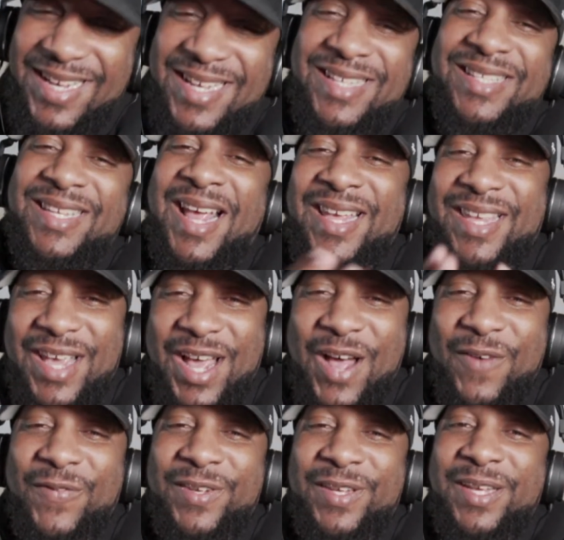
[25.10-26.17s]
Thank y'all
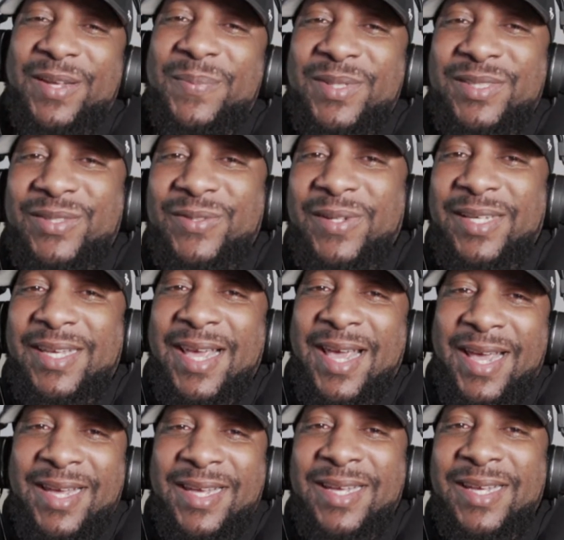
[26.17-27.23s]
for getting me to a
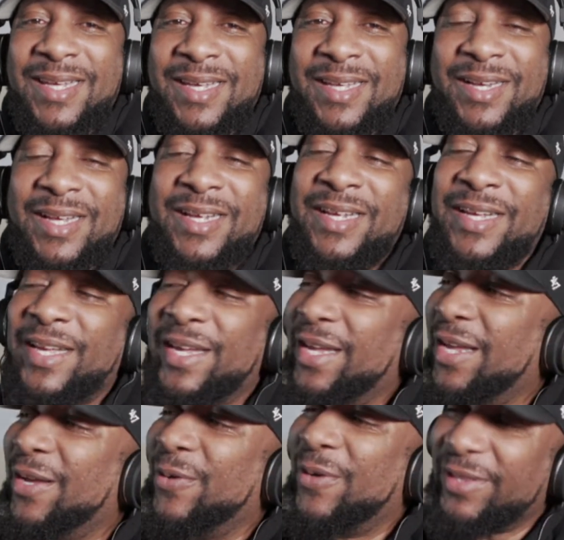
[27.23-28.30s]
K and
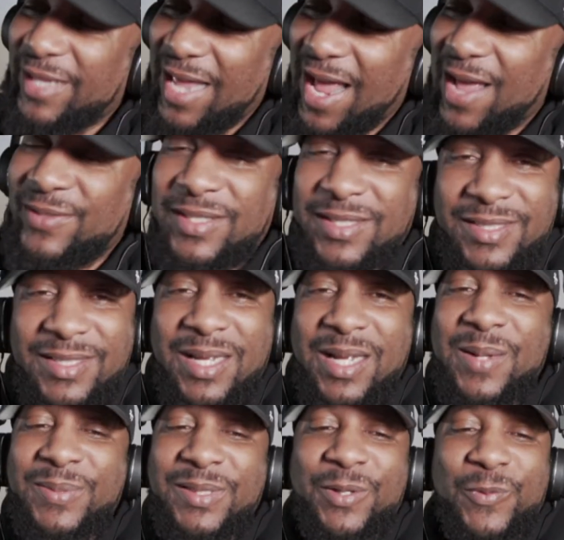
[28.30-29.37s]
a 1,000
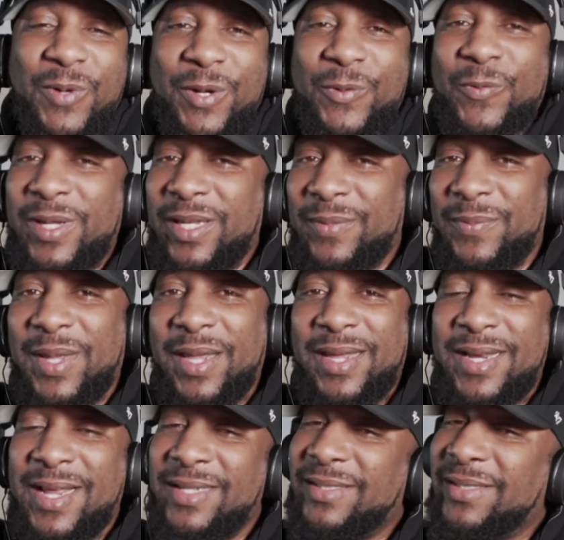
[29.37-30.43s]
subs in 1 week, man.
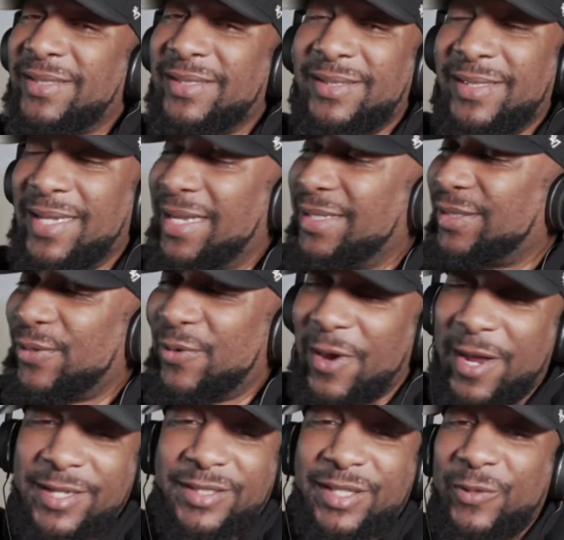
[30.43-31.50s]
That's
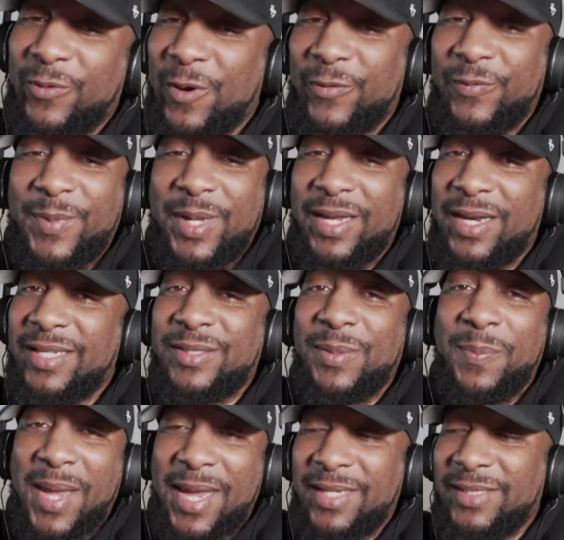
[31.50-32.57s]
crazy growth, man. That's
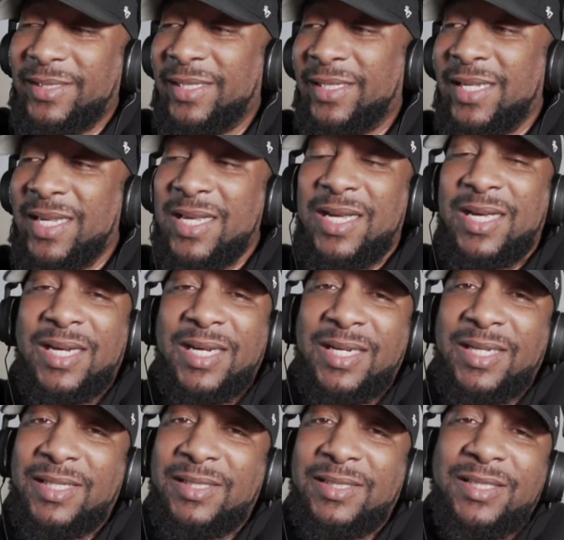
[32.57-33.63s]
amazing.
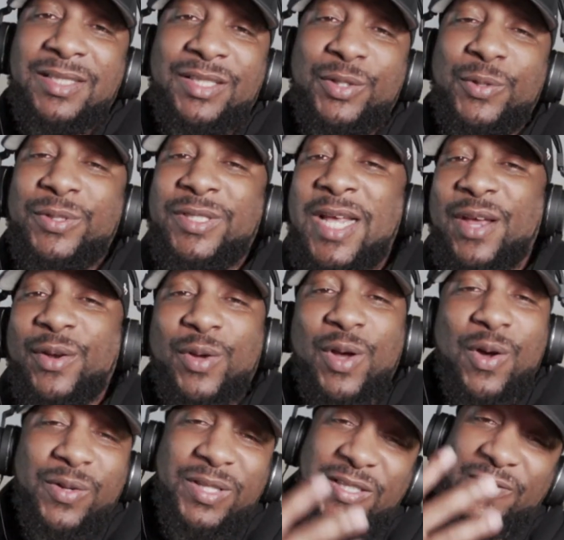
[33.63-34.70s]
New channel
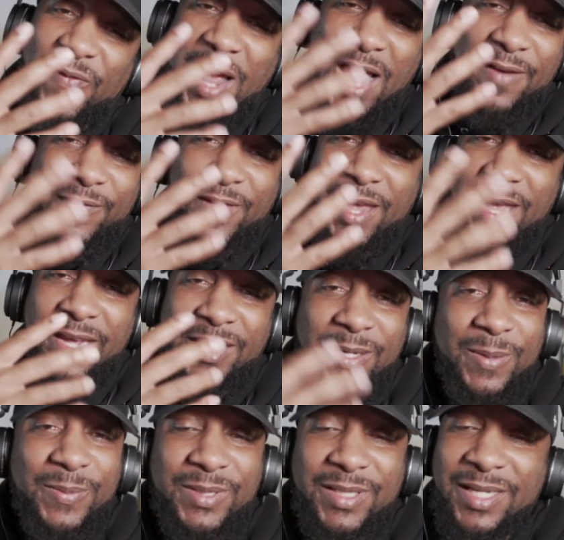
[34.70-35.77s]
goal is 5K. You know what
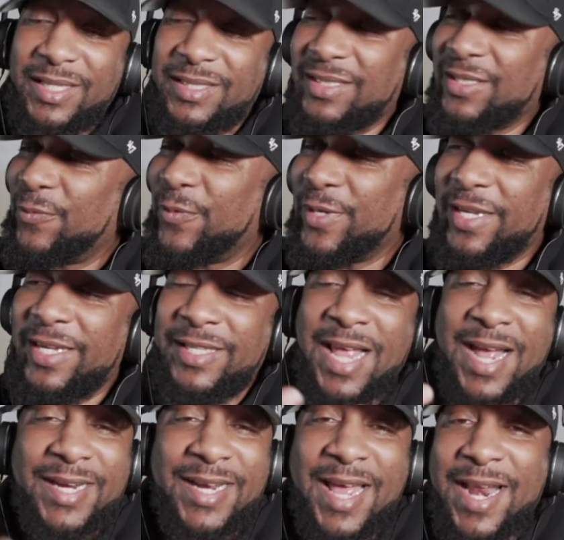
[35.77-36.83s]
I'm saying? Let's see if we can
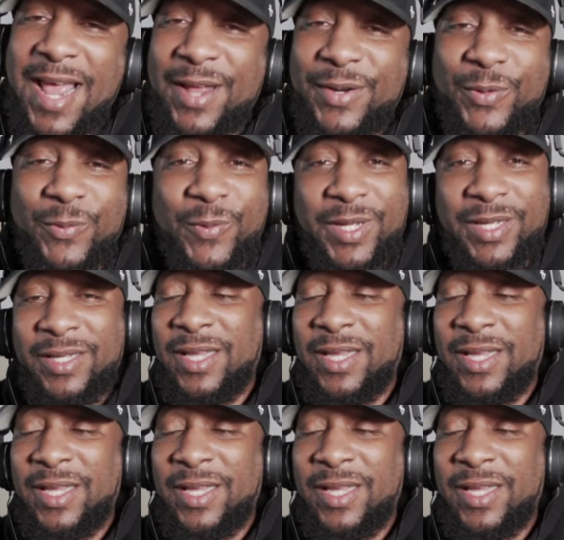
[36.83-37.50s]
knock that out in a week.